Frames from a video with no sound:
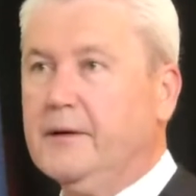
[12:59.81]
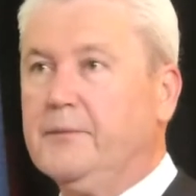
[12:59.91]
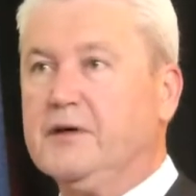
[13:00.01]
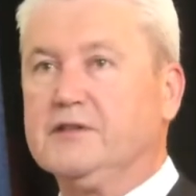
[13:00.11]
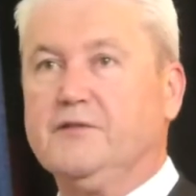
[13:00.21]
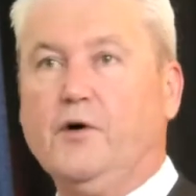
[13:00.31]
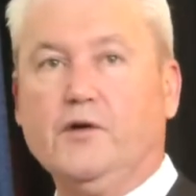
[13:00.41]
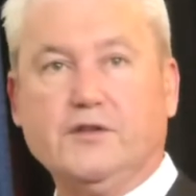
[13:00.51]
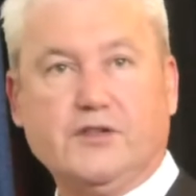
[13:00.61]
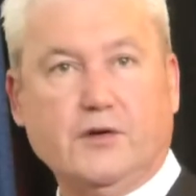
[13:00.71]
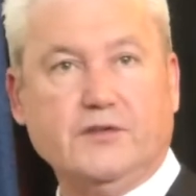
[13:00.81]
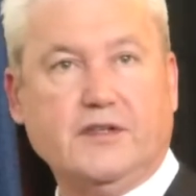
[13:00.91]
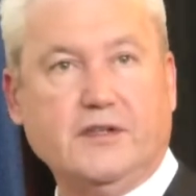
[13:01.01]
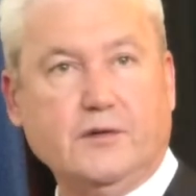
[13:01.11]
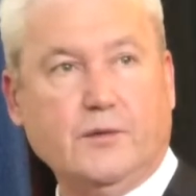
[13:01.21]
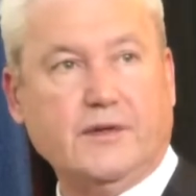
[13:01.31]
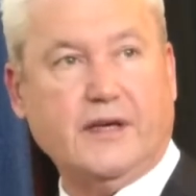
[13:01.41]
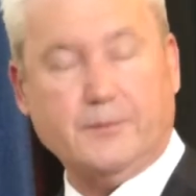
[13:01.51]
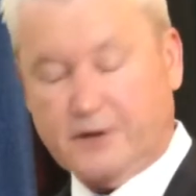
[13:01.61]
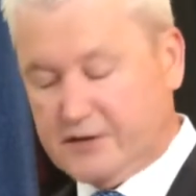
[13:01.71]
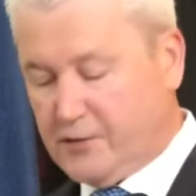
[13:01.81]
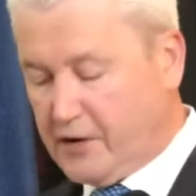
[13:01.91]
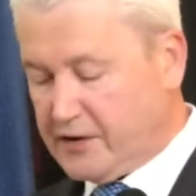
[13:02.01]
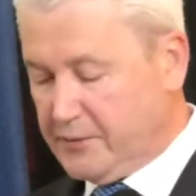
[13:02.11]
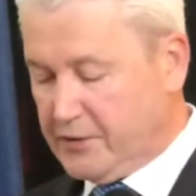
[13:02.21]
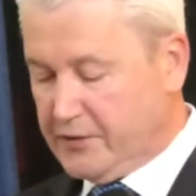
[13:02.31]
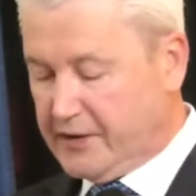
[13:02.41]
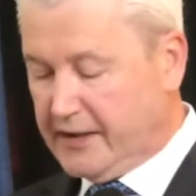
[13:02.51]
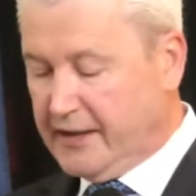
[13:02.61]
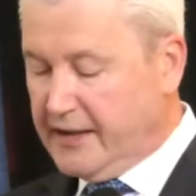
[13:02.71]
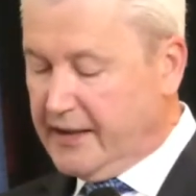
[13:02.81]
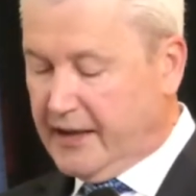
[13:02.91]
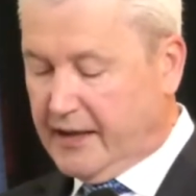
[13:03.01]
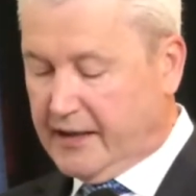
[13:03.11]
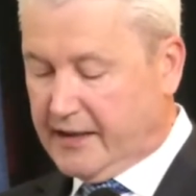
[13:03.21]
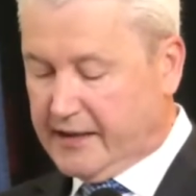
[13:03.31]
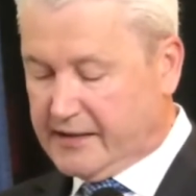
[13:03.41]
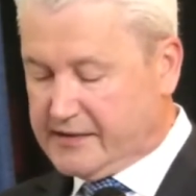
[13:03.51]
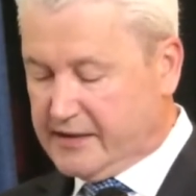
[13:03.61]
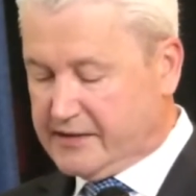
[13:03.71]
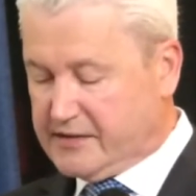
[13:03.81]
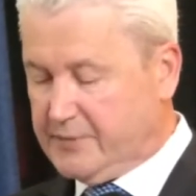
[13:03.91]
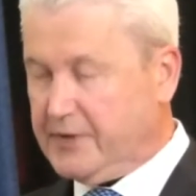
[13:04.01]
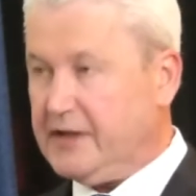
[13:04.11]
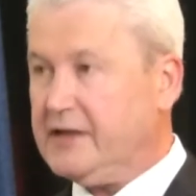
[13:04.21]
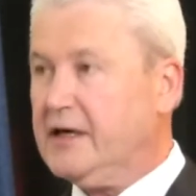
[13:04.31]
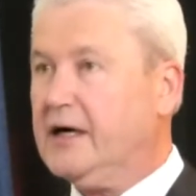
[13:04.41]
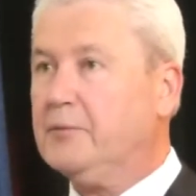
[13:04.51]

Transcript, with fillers: because of all the shows they do and what they bring to our community. Uh, and it's, it's to be uh,